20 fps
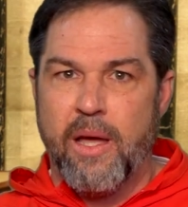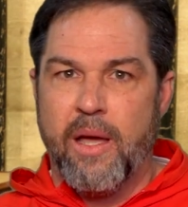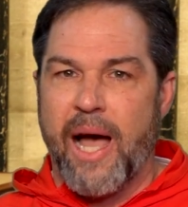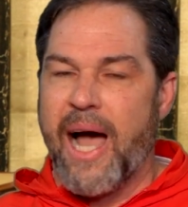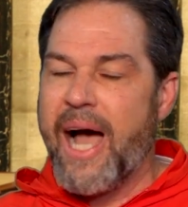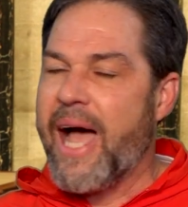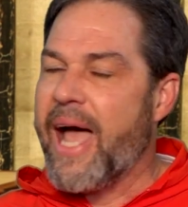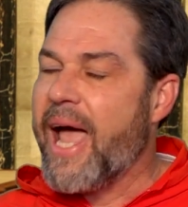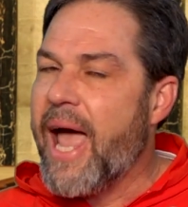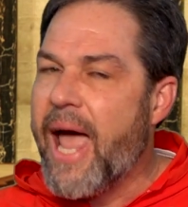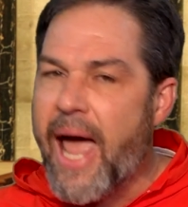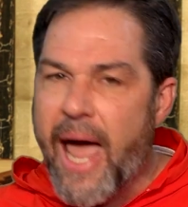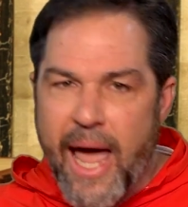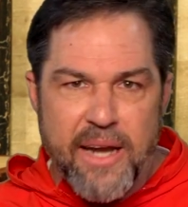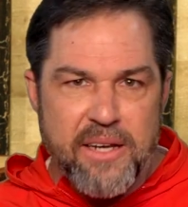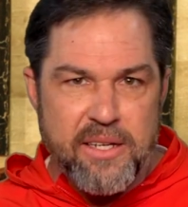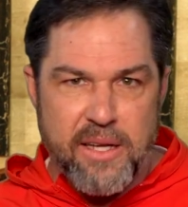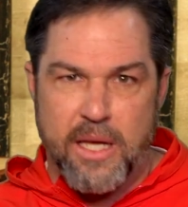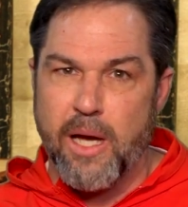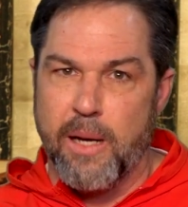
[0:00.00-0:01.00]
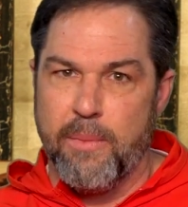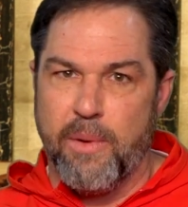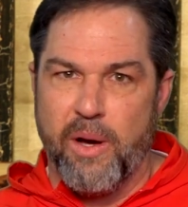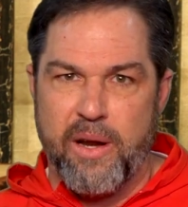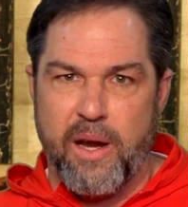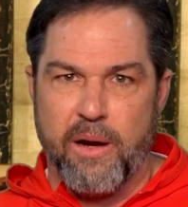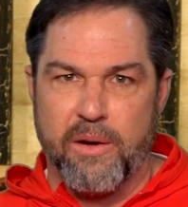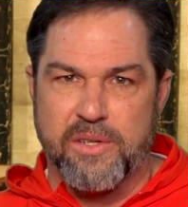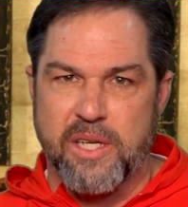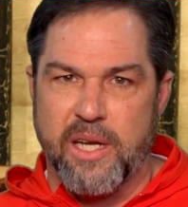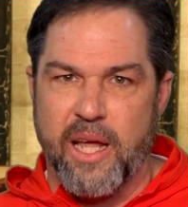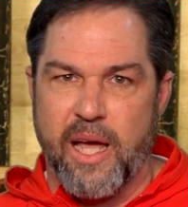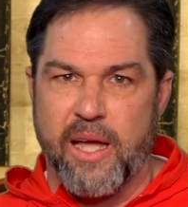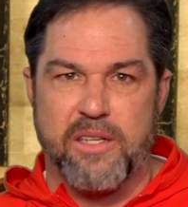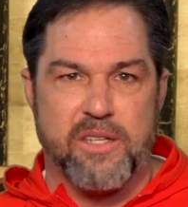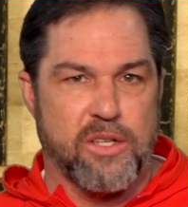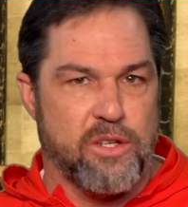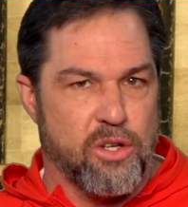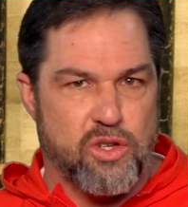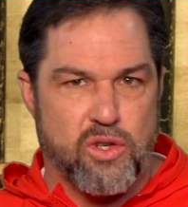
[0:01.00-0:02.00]
I had to come on air today
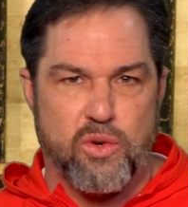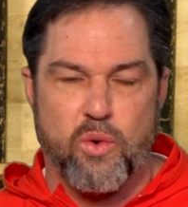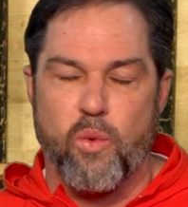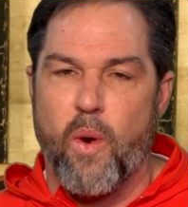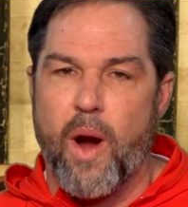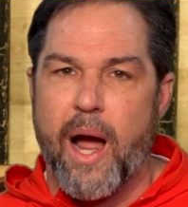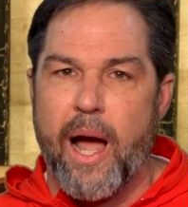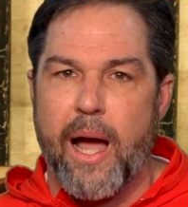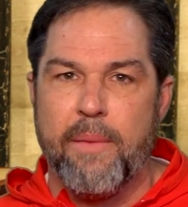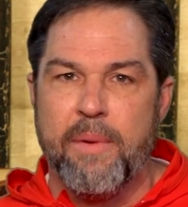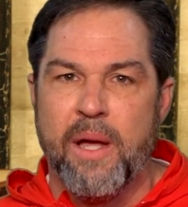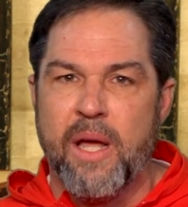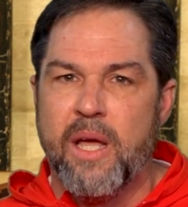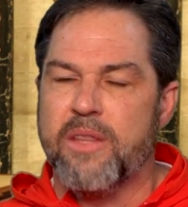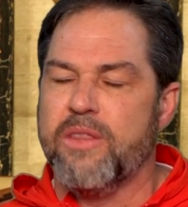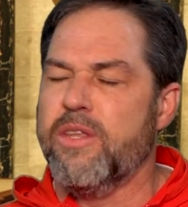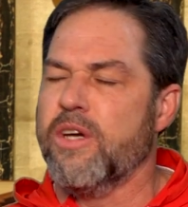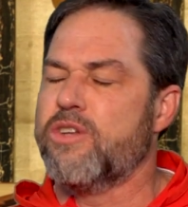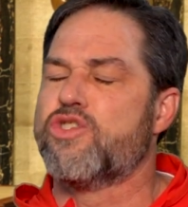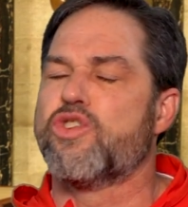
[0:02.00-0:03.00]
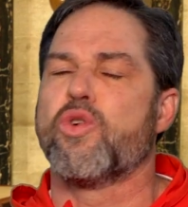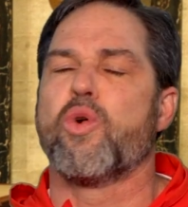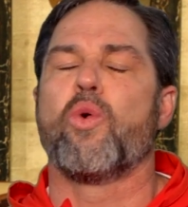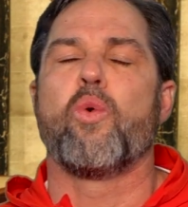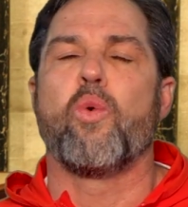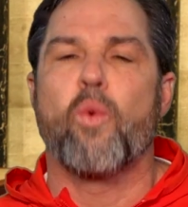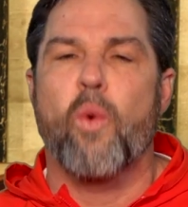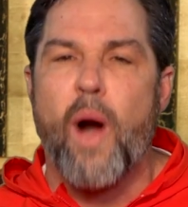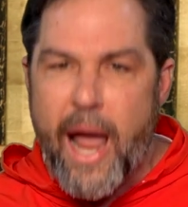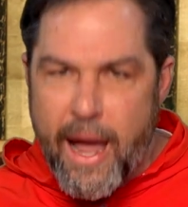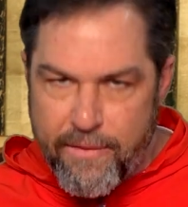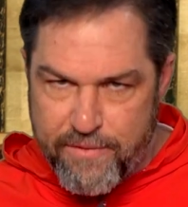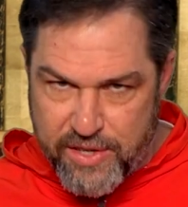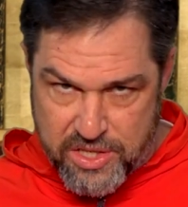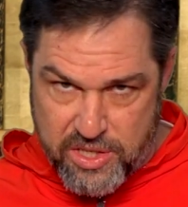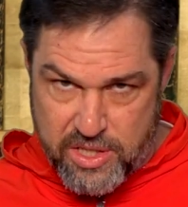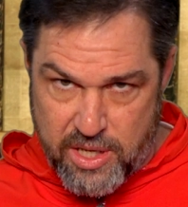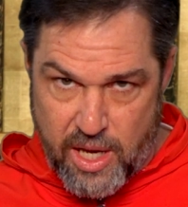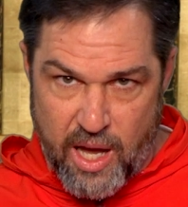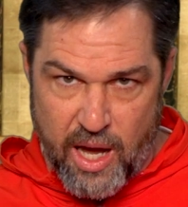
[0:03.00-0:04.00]
to describe the
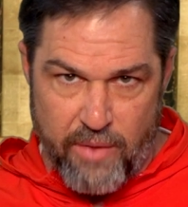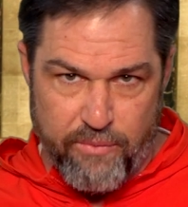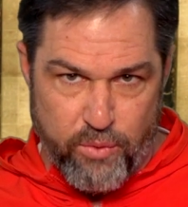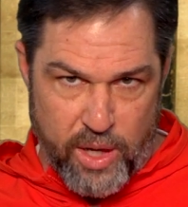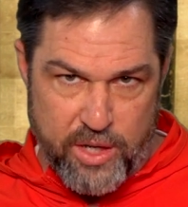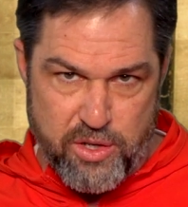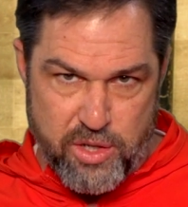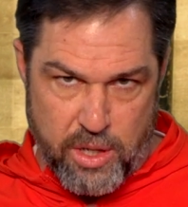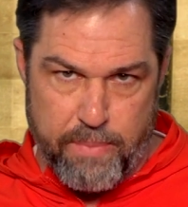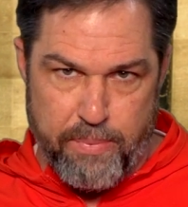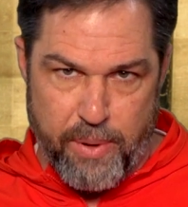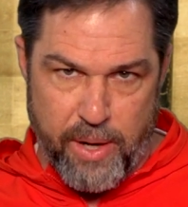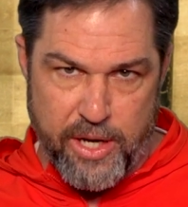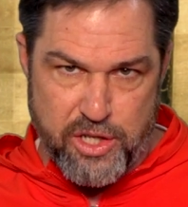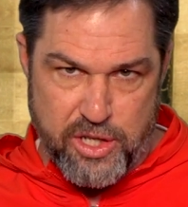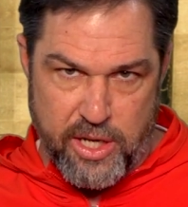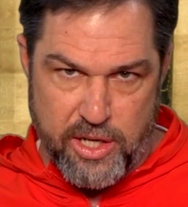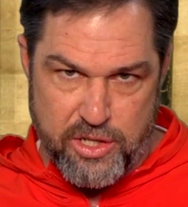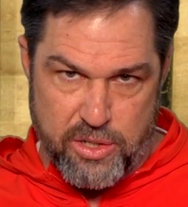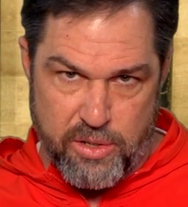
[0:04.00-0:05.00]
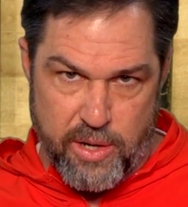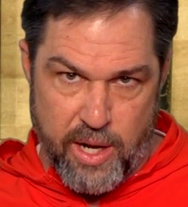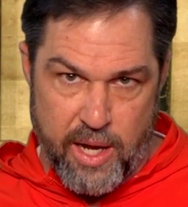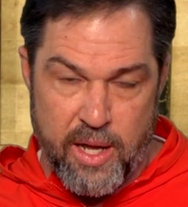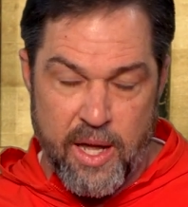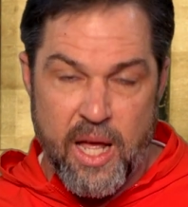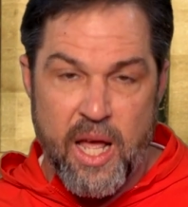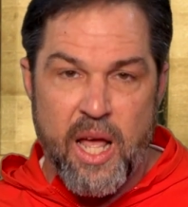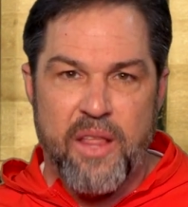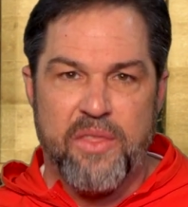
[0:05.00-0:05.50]
travesty of what took place yesterday.